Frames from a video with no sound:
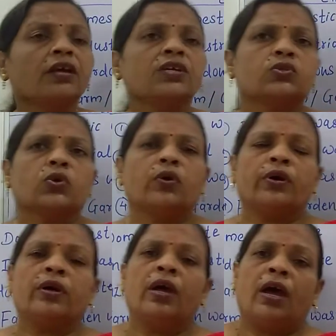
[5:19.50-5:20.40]

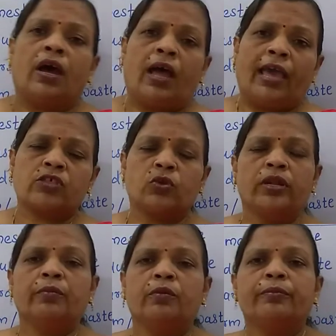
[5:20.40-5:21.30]
So
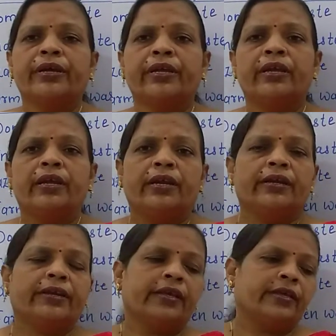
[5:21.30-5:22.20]
actually Mumbai,
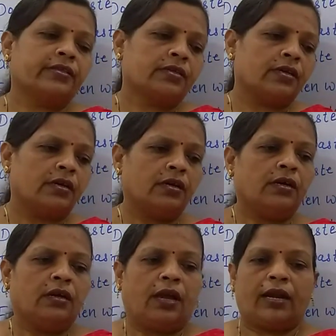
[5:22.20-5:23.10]
it is
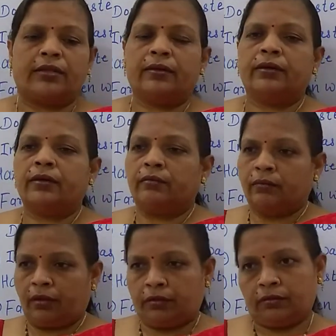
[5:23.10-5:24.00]
at the
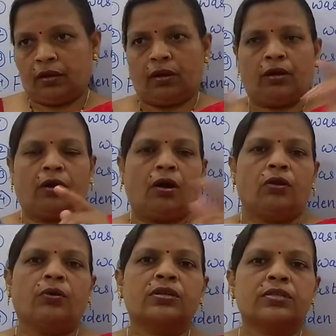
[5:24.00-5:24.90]
all
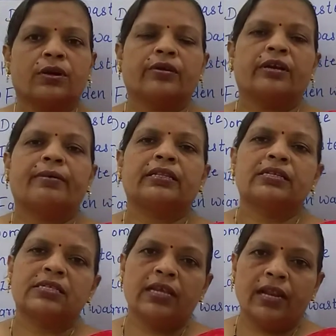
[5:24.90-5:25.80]
over surrounded by the
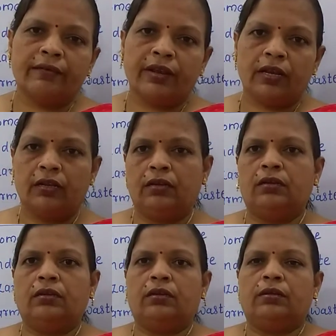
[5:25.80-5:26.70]
sea level,
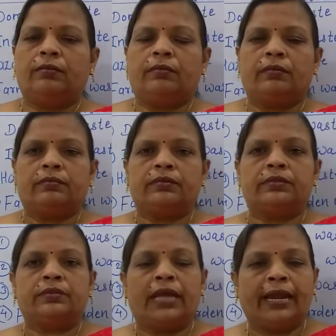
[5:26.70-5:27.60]

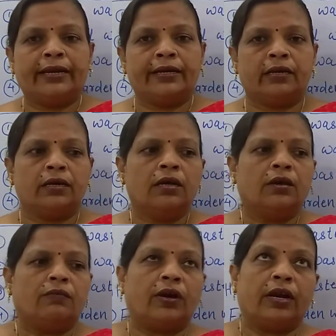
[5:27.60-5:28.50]
and
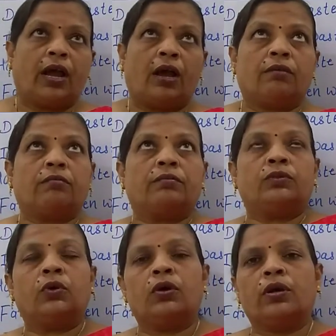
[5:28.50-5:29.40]

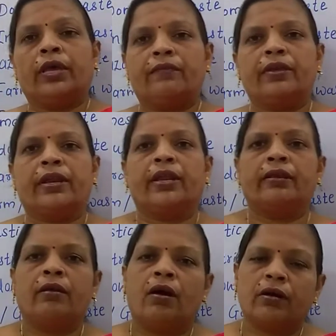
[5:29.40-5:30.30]
though heavy
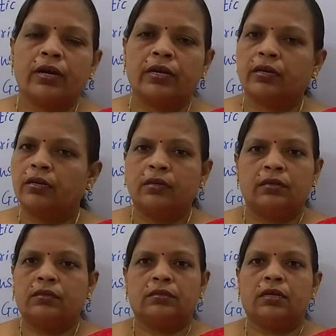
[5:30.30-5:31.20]
rain occur,
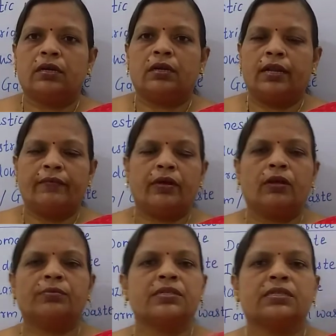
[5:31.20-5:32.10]
the level
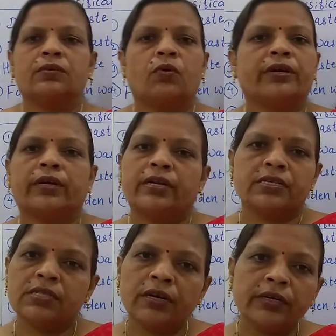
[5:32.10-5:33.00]
of the sea water
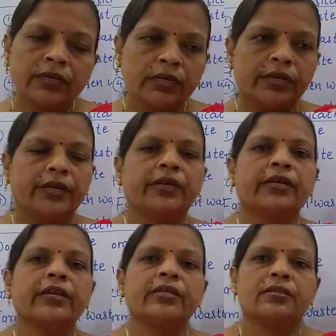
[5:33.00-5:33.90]
does not
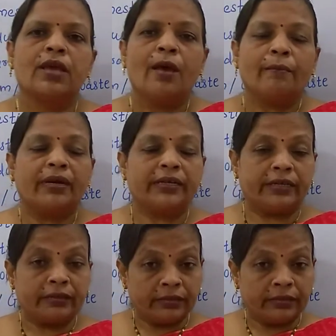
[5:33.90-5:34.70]
increase. But